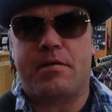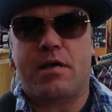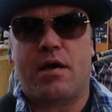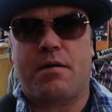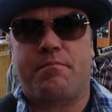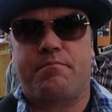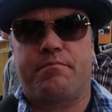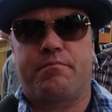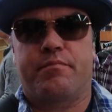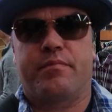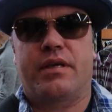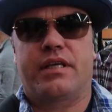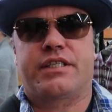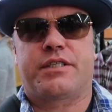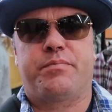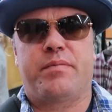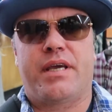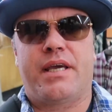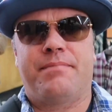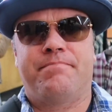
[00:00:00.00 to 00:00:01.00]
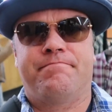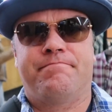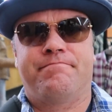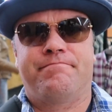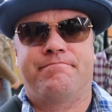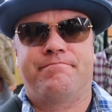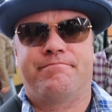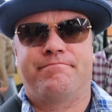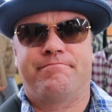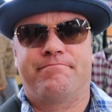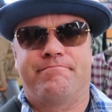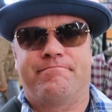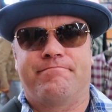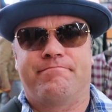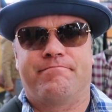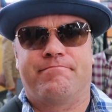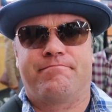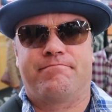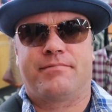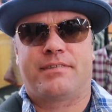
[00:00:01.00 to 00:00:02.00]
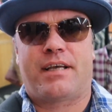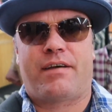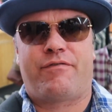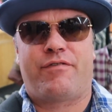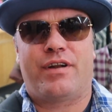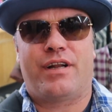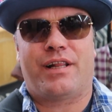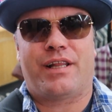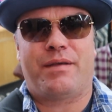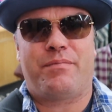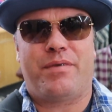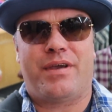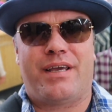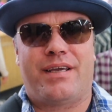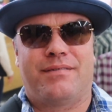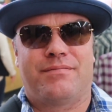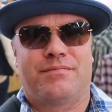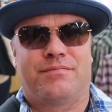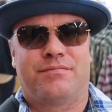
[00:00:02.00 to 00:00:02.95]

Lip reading: Yep, it's me. Definitely me.